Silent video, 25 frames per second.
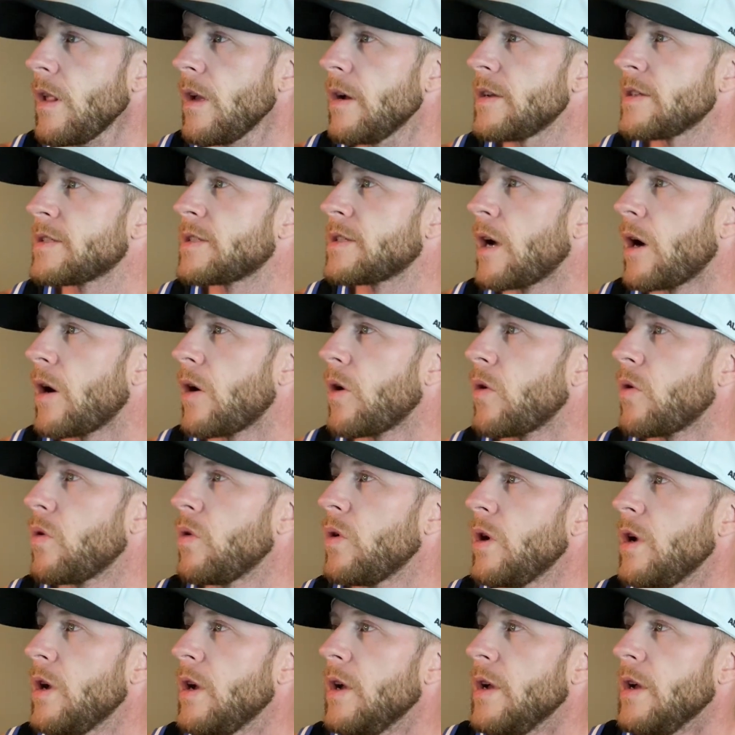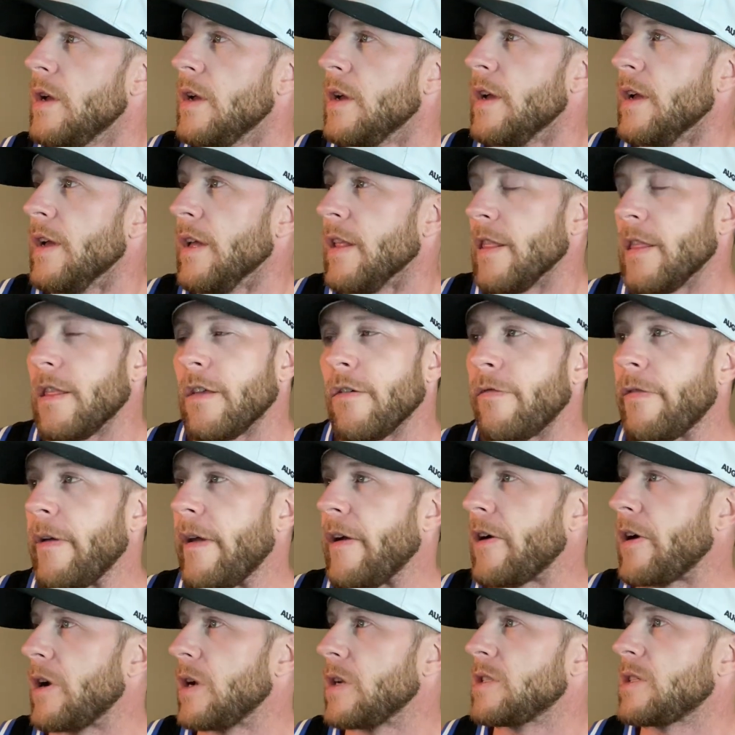So the
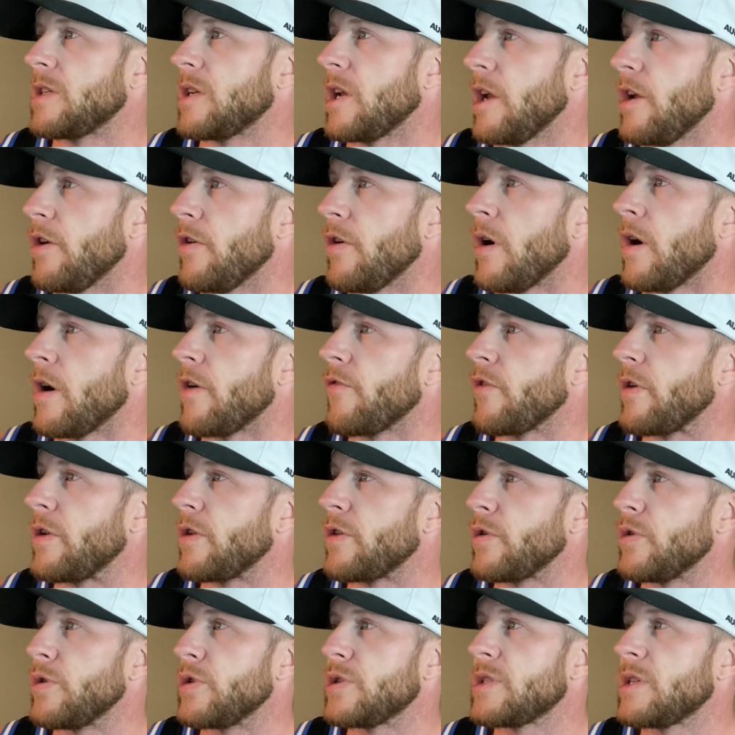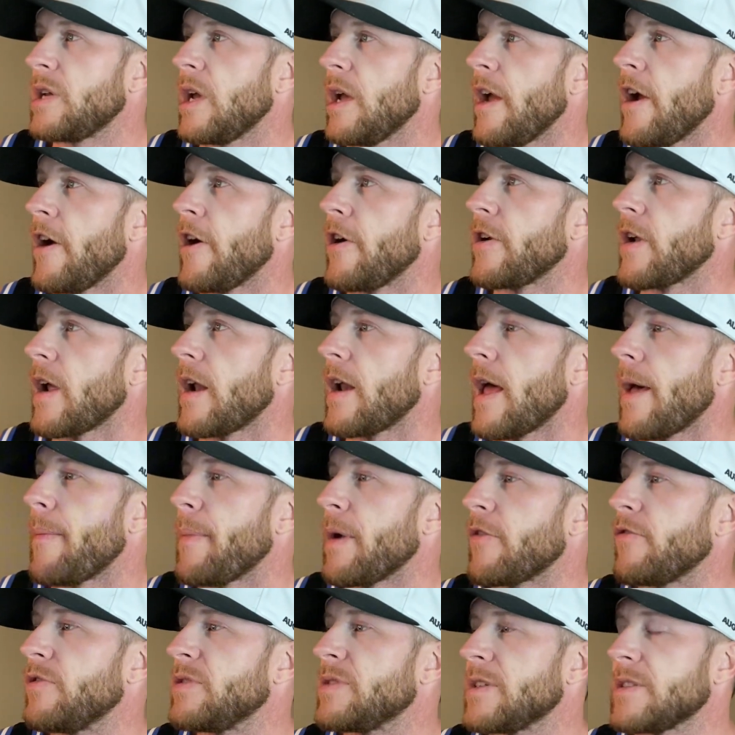fairings reduce
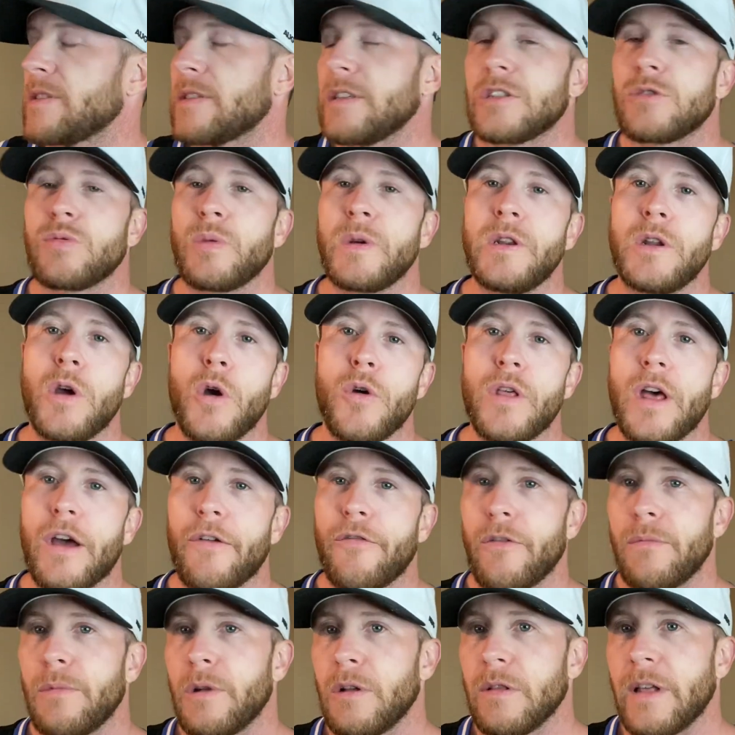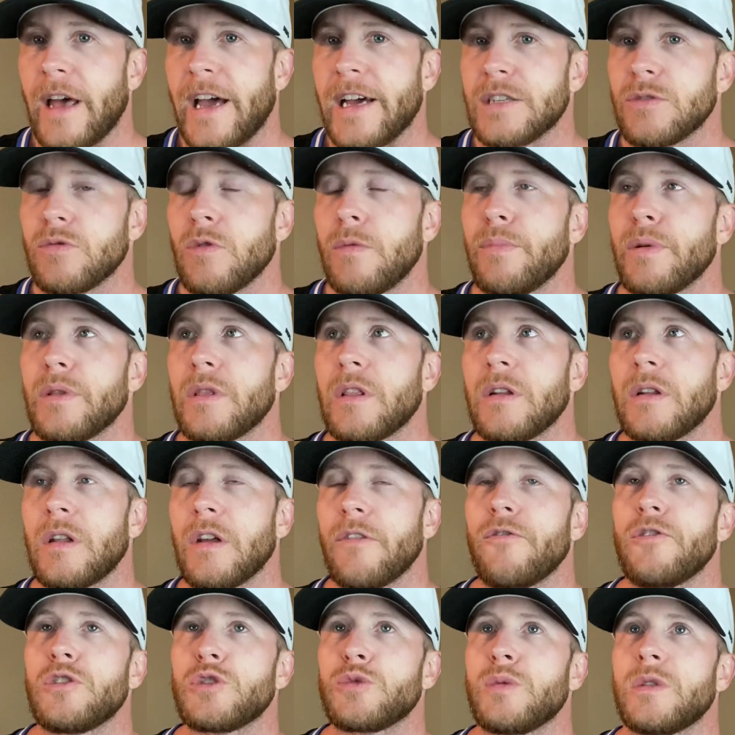aerodynamic resistance. We know that from the last one, but the
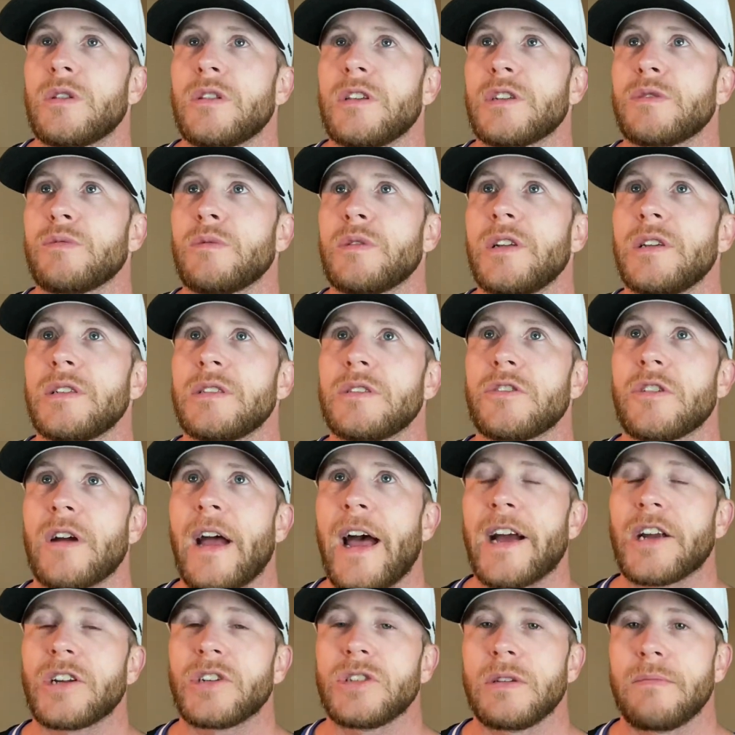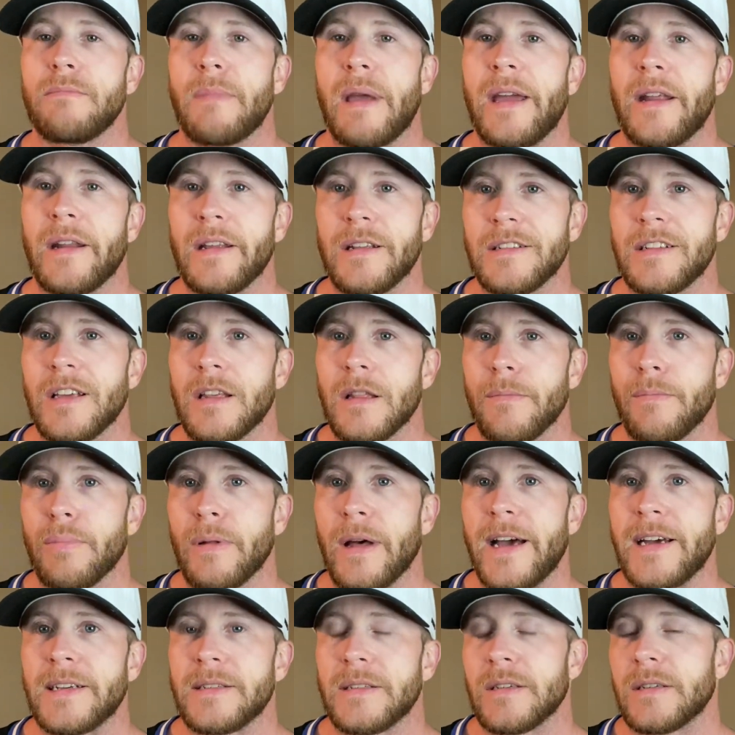difference with this one is they're actually made into the
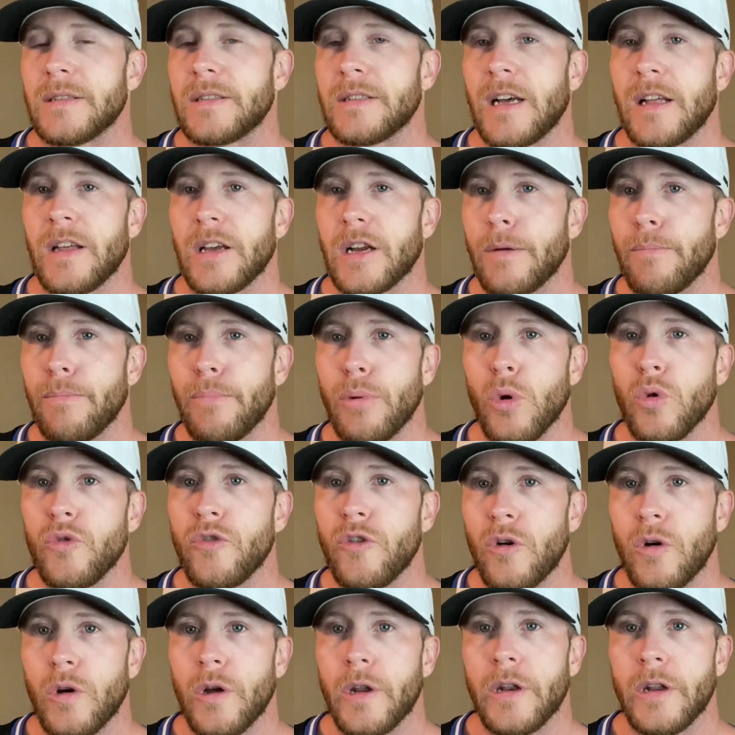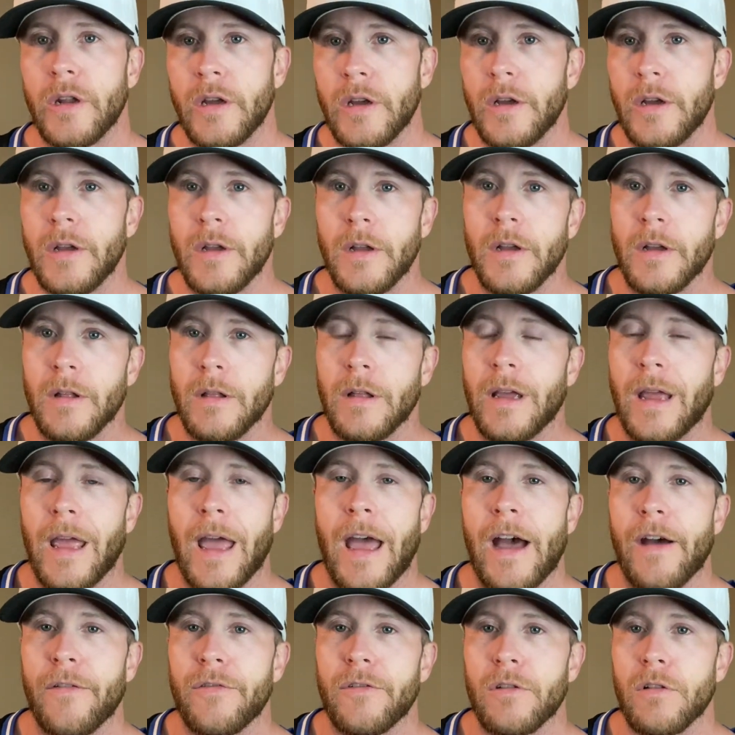plastic. It's not like a bolt-on like
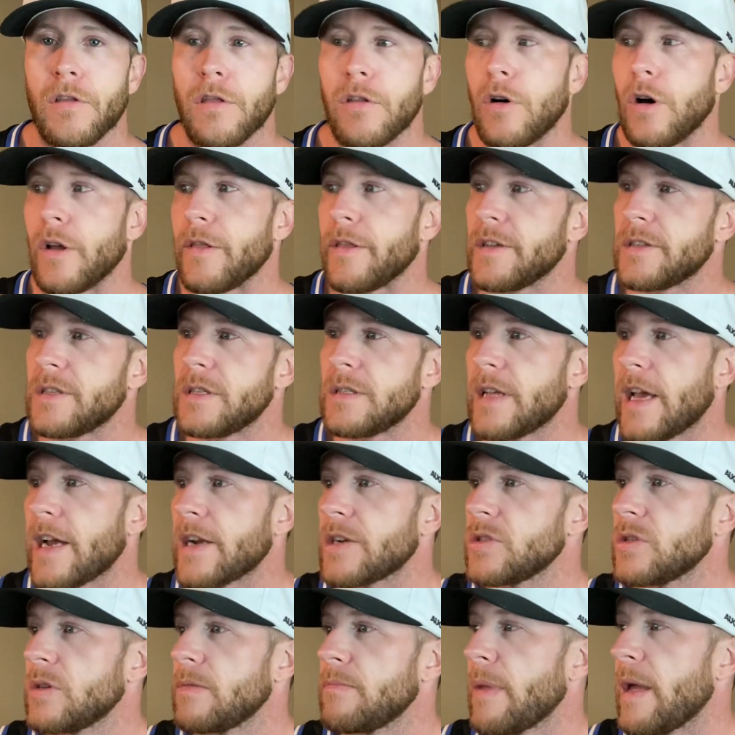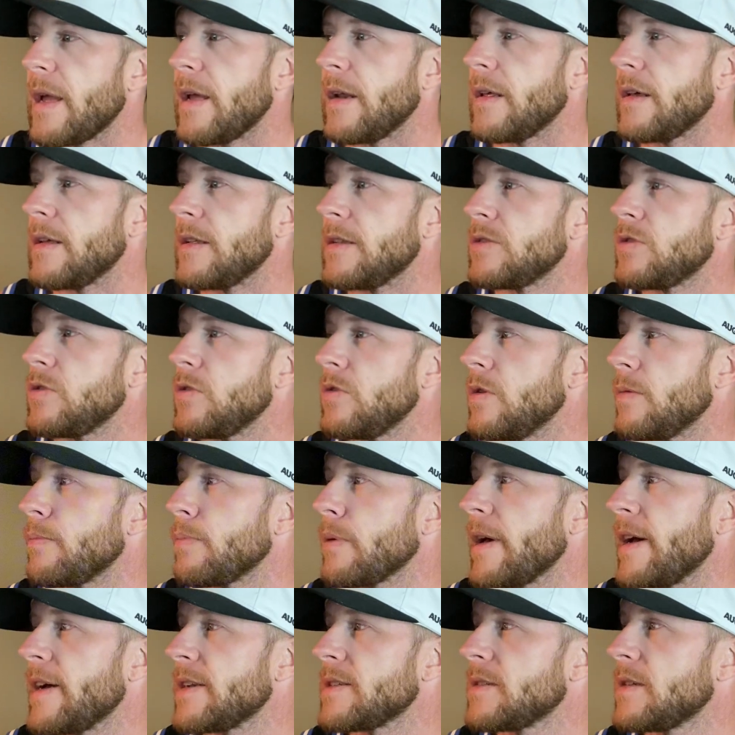afterthought. This is actually made into the
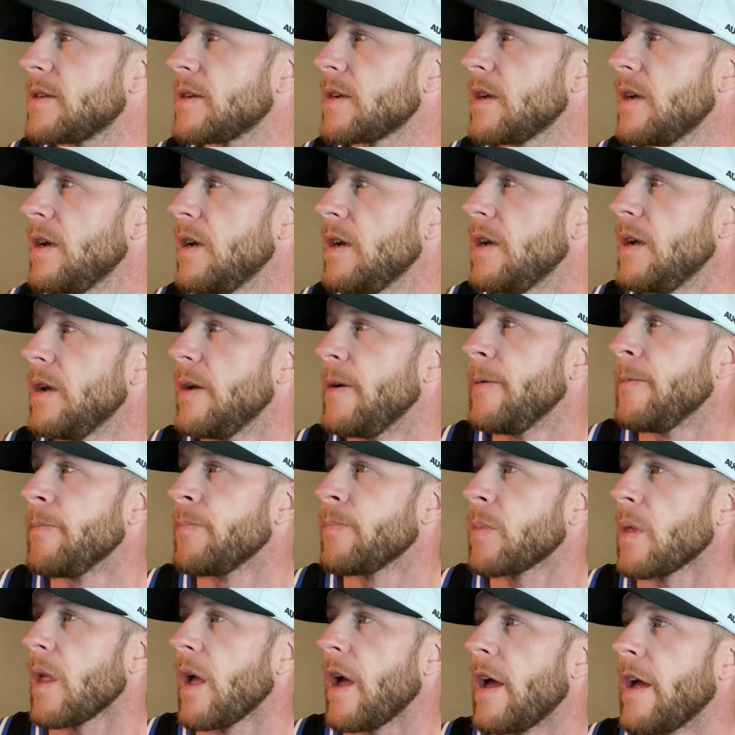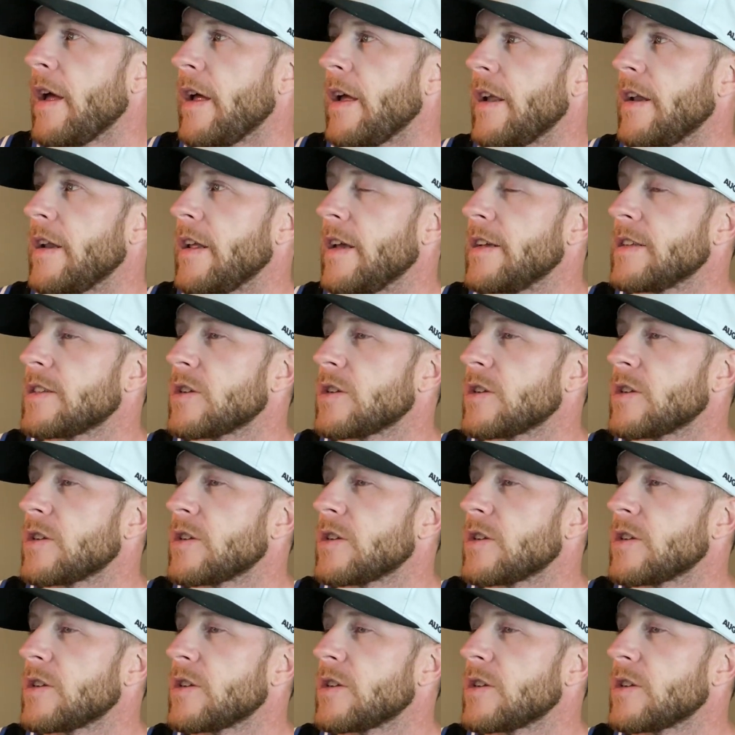plastic, and it's